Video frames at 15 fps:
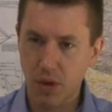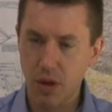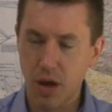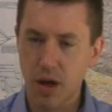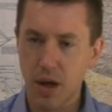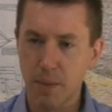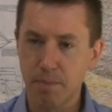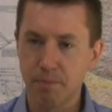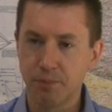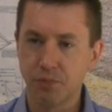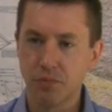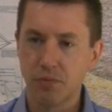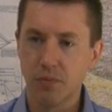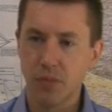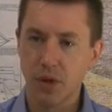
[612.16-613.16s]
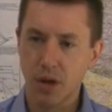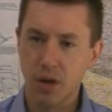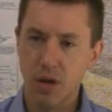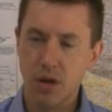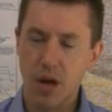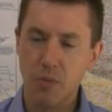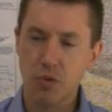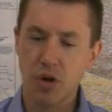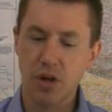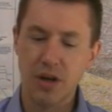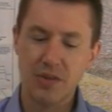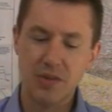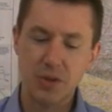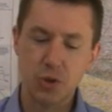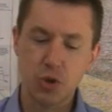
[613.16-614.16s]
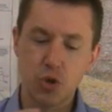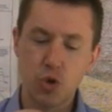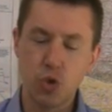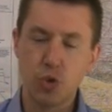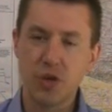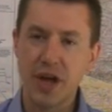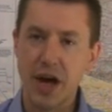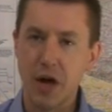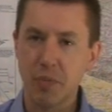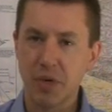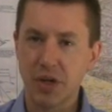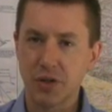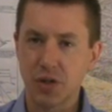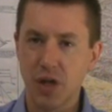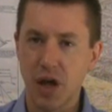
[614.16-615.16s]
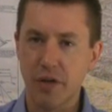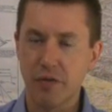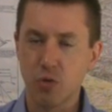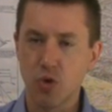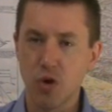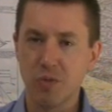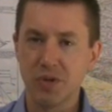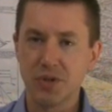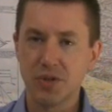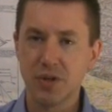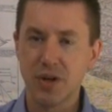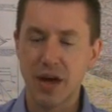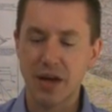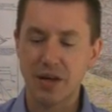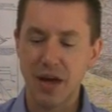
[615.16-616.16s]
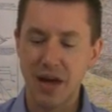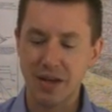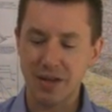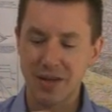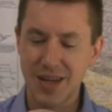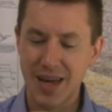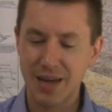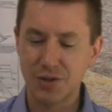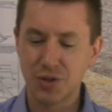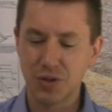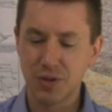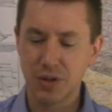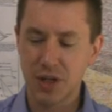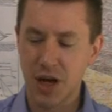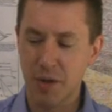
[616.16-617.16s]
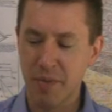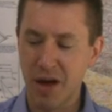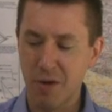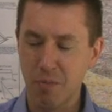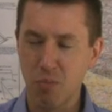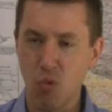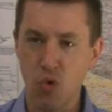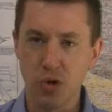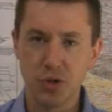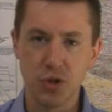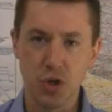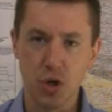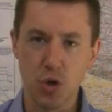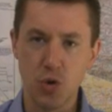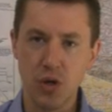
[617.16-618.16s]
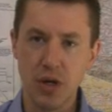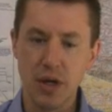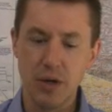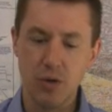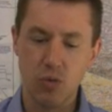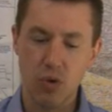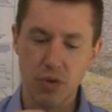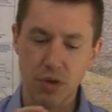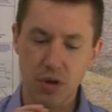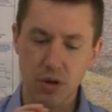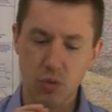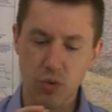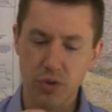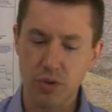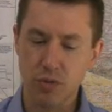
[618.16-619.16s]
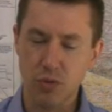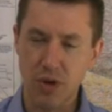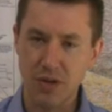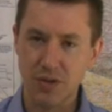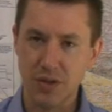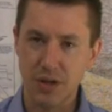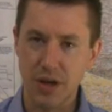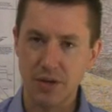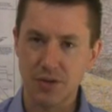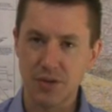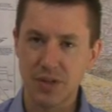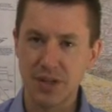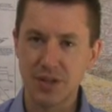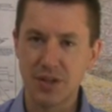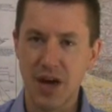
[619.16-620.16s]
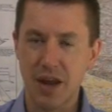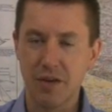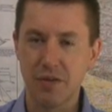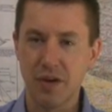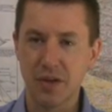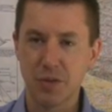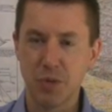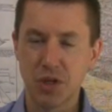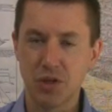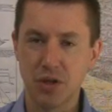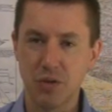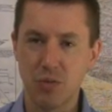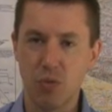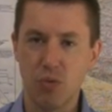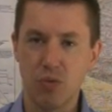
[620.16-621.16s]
I'm going to let this cool down because a lot of aromas and tastes come out more so as these kind of, especially